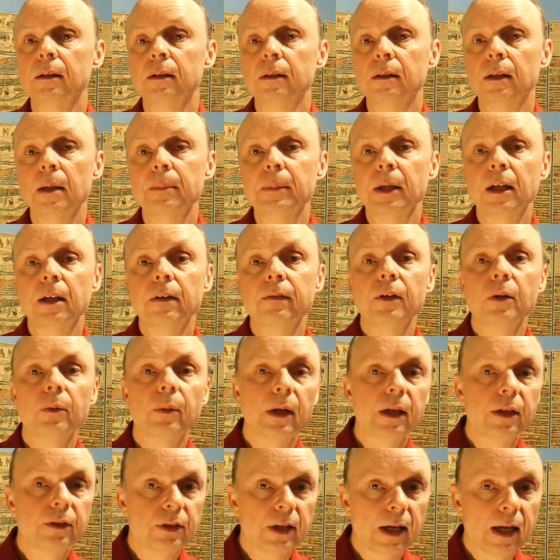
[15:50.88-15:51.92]
Let me give you
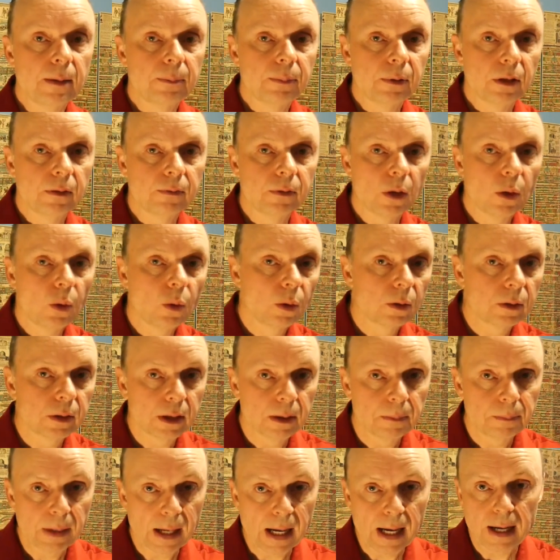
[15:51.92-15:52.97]
an example of the
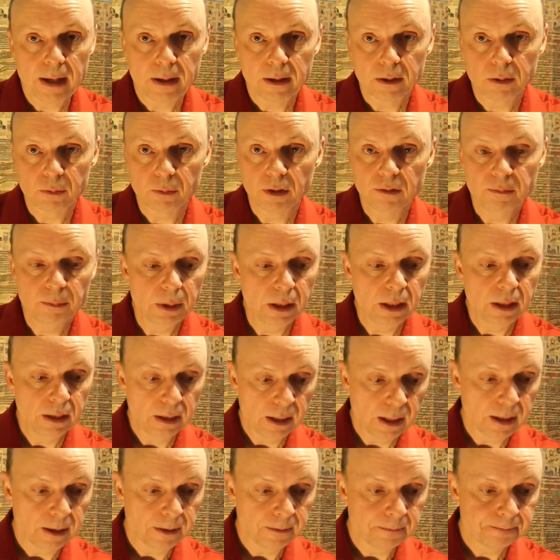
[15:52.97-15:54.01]
holding pattern we've been
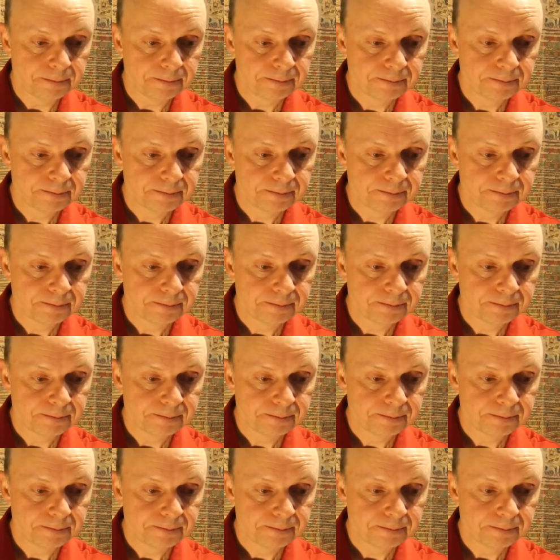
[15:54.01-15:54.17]
in.